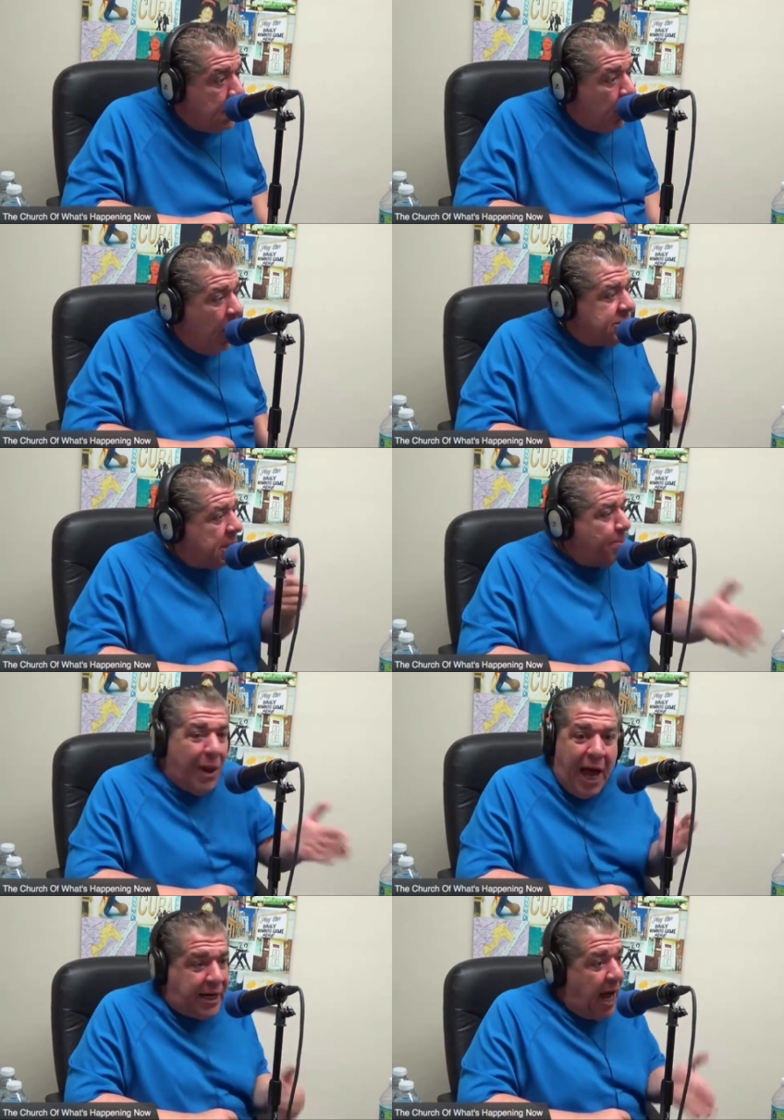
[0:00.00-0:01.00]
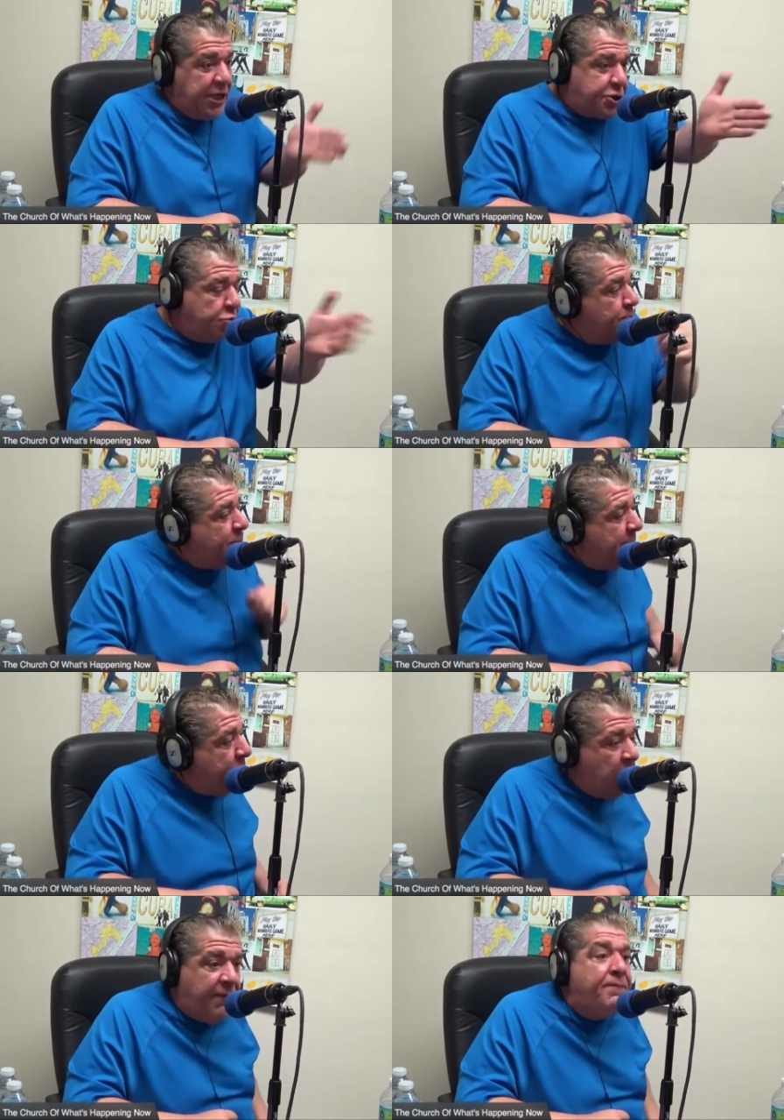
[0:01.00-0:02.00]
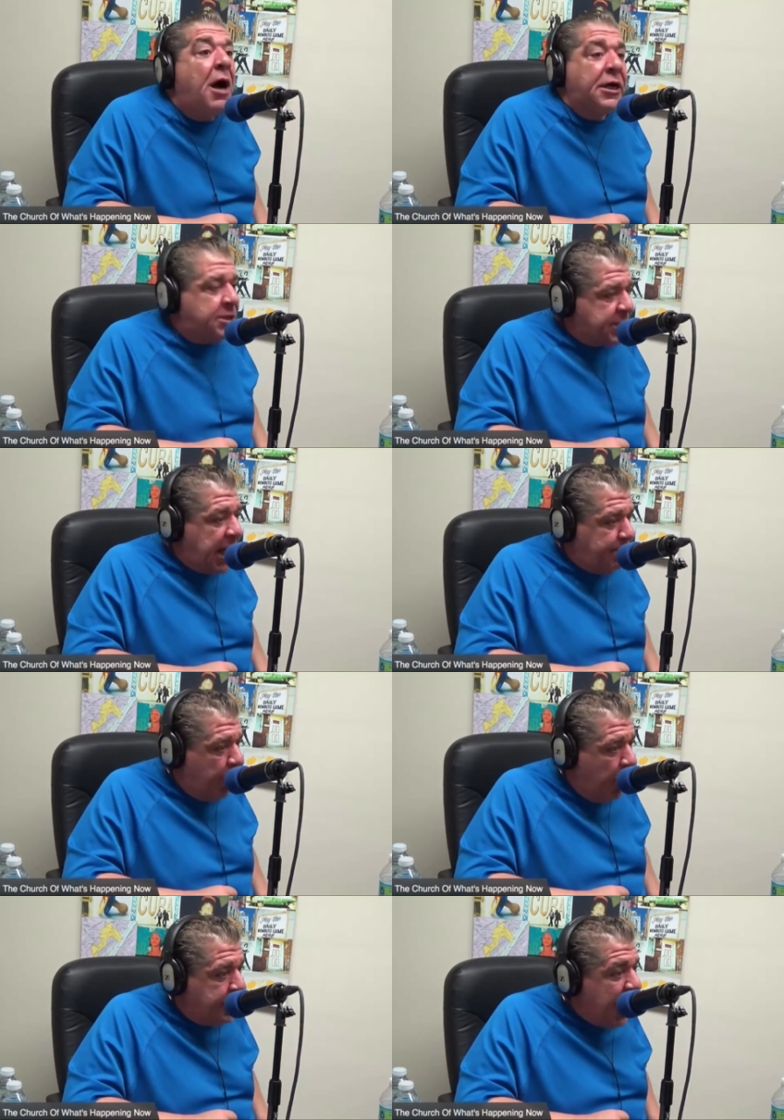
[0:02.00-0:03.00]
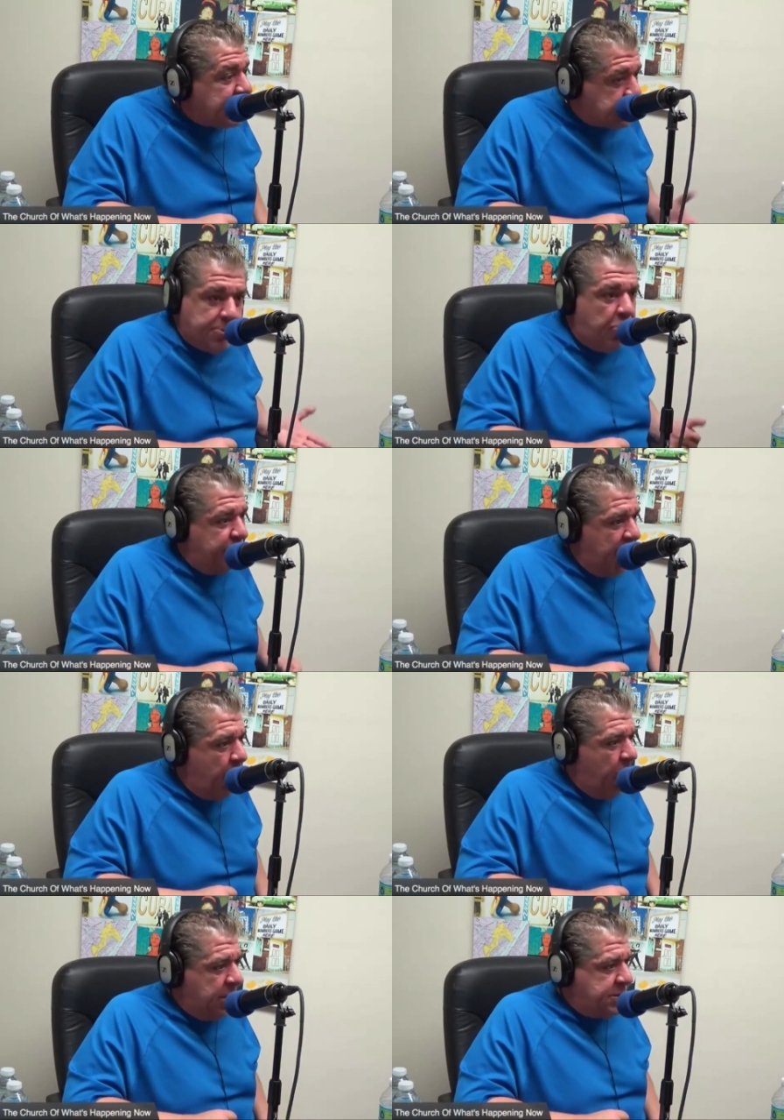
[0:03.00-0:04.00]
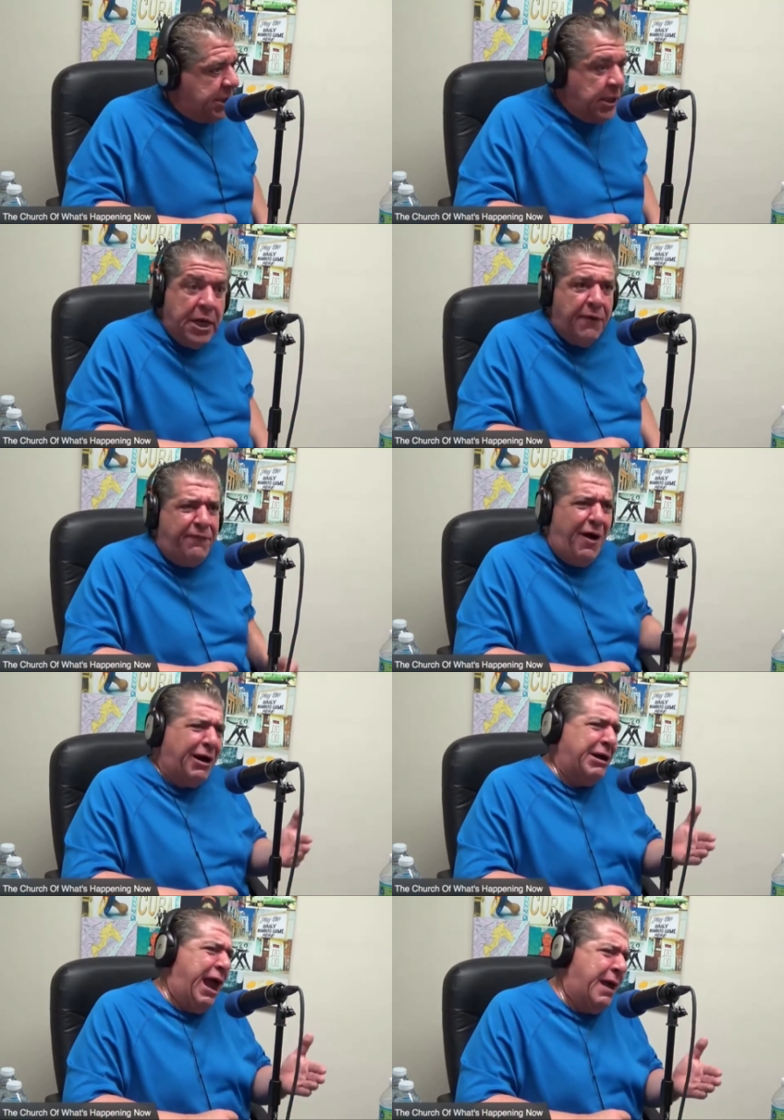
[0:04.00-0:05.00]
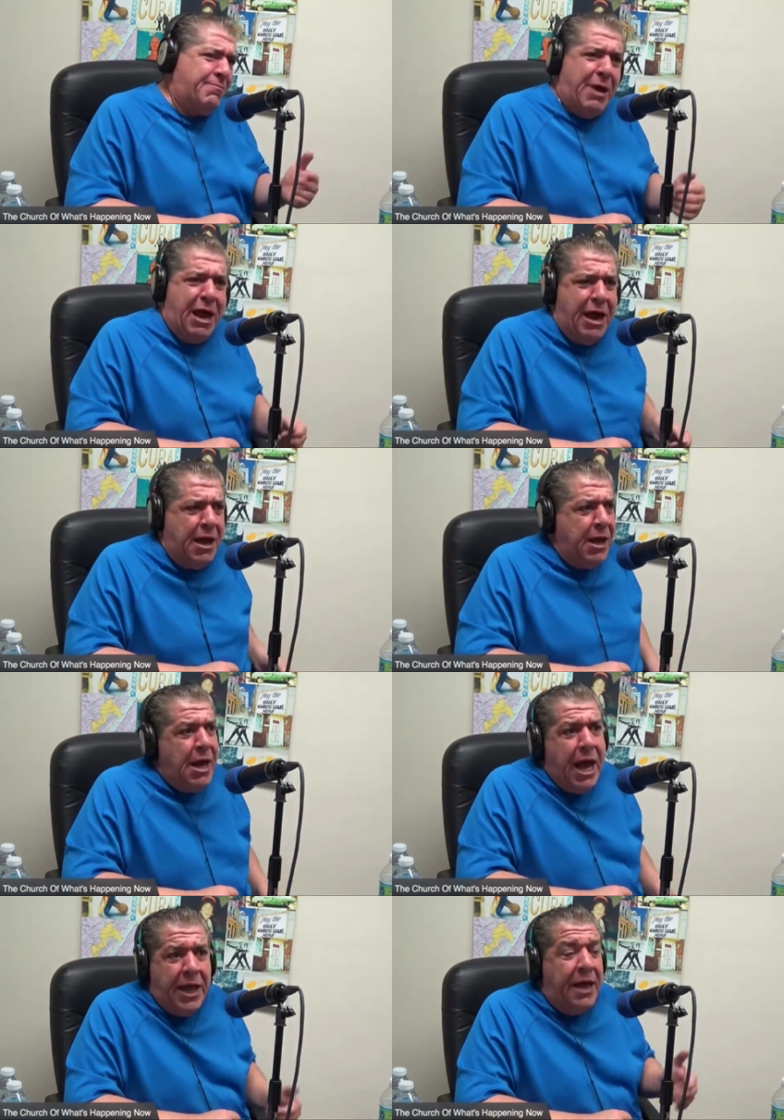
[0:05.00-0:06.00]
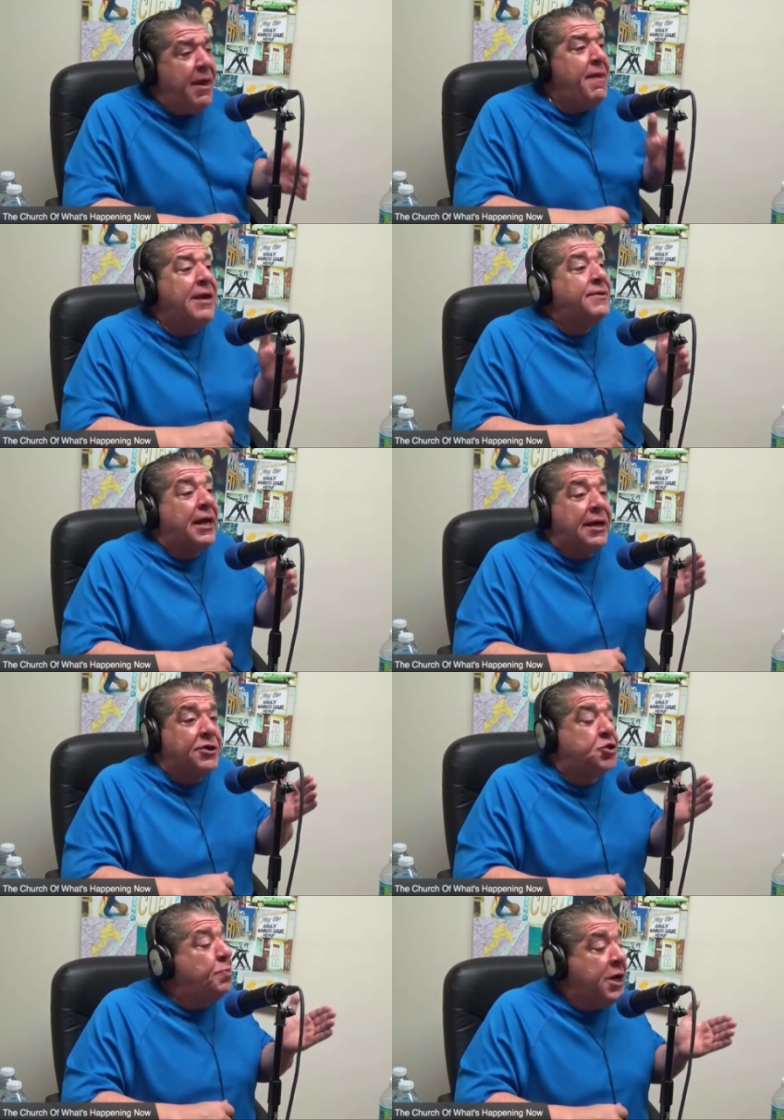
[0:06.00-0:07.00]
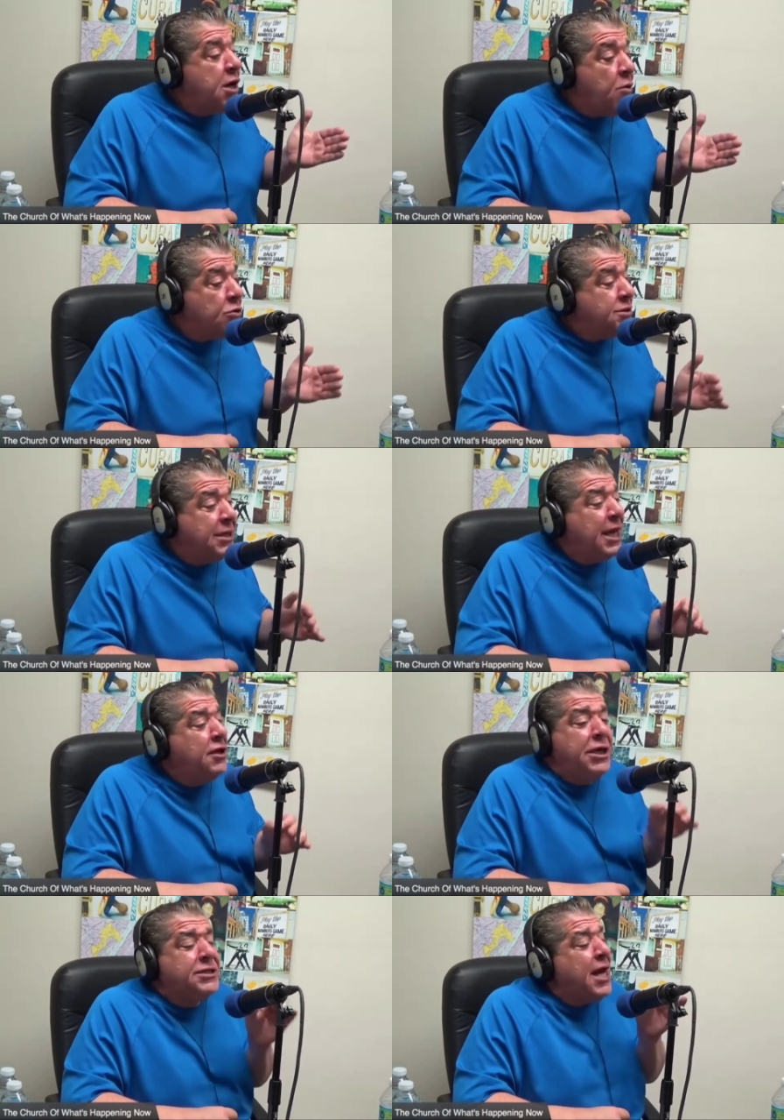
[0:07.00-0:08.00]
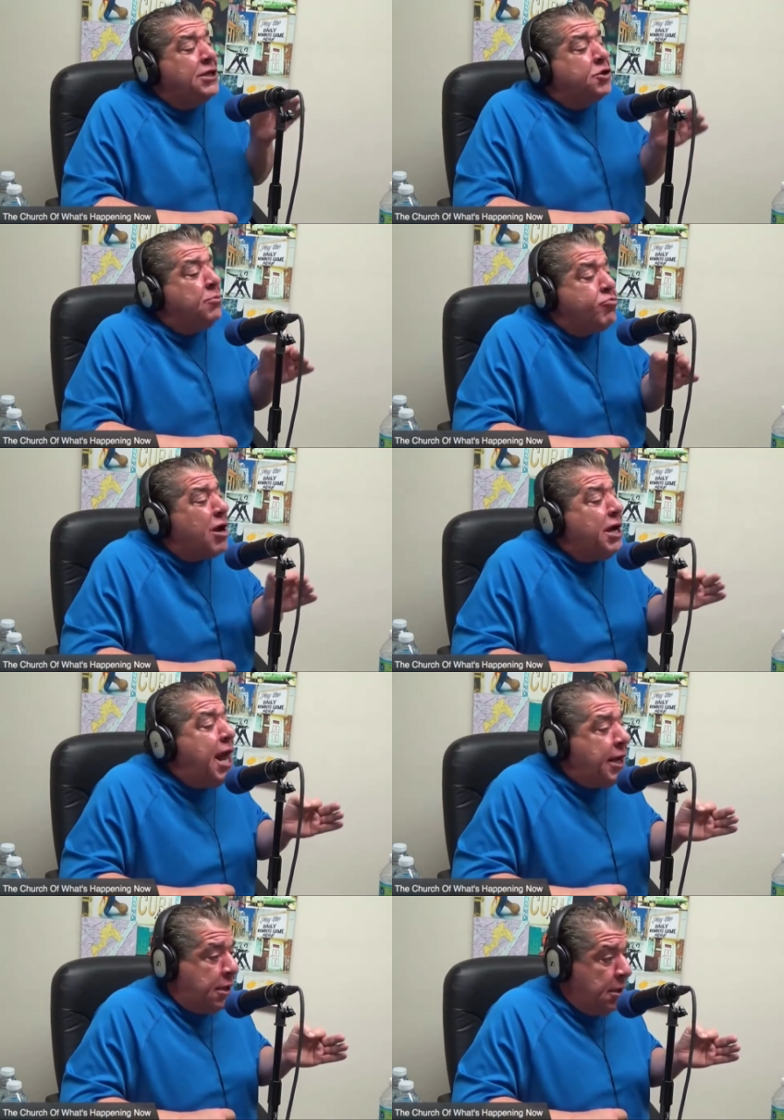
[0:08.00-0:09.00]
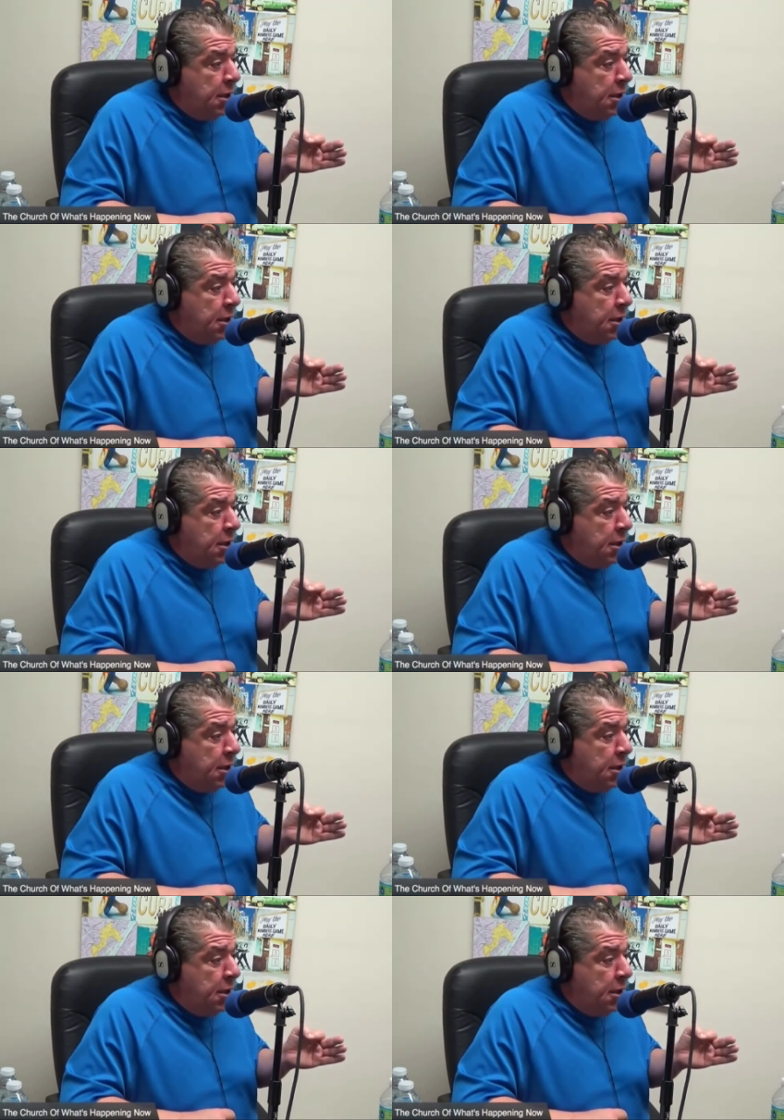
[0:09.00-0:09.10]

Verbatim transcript: Where's the black guy shooting people on a fucking skateboard? That's the movie I want to see. Fucking Ant Man. And, and then they, they get superheroes that they, these guys couldn't break an egg.